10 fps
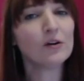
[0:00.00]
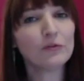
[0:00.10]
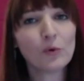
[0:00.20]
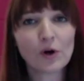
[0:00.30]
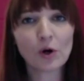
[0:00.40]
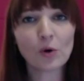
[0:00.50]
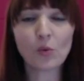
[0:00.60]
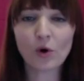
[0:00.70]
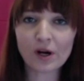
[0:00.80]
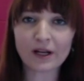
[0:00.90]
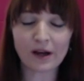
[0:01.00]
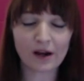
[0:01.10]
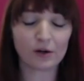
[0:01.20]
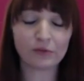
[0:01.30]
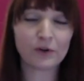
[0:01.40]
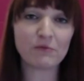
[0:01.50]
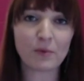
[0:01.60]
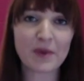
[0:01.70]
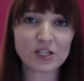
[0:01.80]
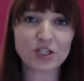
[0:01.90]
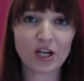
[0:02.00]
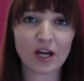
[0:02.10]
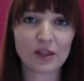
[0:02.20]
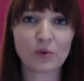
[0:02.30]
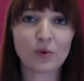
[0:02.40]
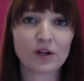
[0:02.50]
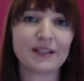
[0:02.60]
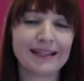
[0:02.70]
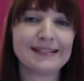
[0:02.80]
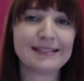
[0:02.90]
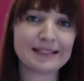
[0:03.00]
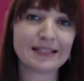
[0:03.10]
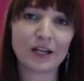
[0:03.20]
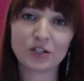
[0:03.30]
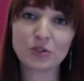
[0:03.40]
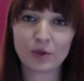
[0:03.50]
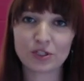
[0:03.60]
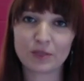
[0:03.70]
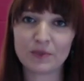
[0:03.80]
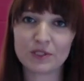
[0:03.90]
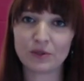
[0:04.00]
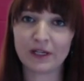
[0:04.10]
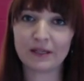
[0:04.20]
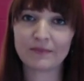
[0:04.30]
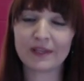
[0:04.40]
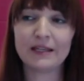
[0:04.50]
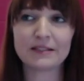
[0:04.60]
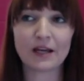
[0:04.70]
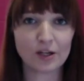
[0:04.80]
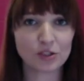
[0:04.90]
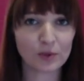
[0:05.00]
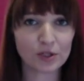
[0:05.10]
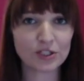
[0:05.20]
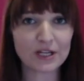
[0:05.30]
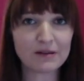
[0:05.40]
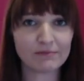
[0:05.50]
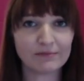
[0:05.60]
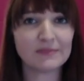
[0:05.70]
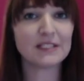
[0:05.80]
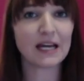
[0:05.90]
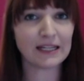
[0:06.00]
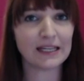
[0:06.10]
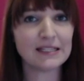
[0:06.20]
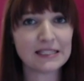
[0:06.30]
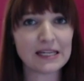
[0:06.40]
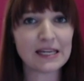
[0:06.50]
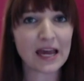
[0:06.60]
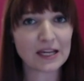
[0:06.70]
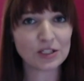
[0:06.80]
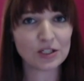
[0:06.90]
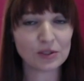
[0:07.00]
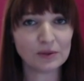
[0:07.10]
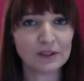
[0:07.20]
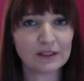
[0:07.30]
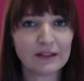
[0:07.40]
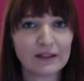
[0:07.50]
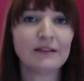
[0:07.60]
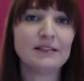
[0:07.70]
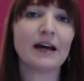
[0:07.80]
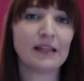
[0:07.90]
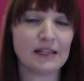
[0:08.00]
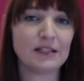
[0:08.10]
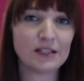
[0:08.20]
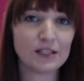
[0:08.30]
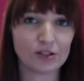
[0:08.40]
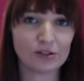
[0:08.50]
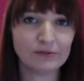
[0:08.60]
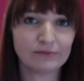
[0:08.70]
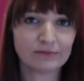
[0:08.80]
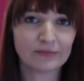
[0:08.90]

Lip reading: For work or for information on the work that NC State Entrepreneurship is doing, it's entrepreneurship.ncsu.edu.